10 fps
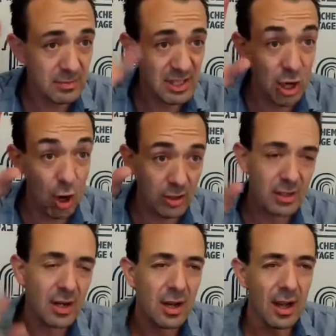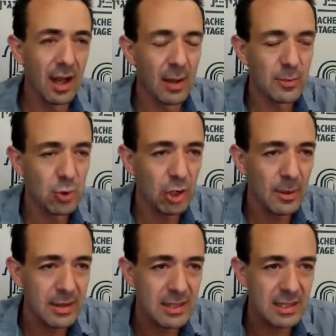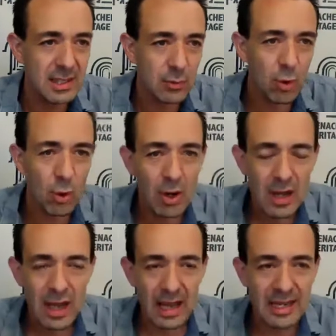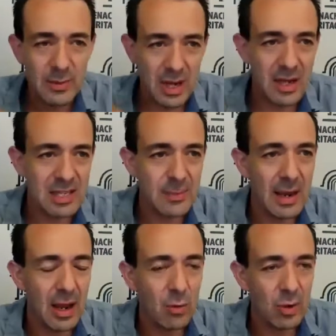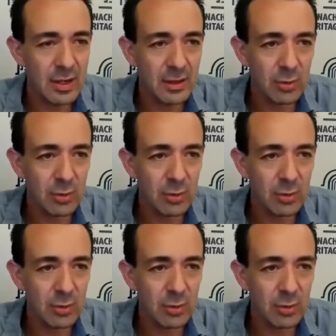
slot talking about the 6-Day War, and he was asked about what he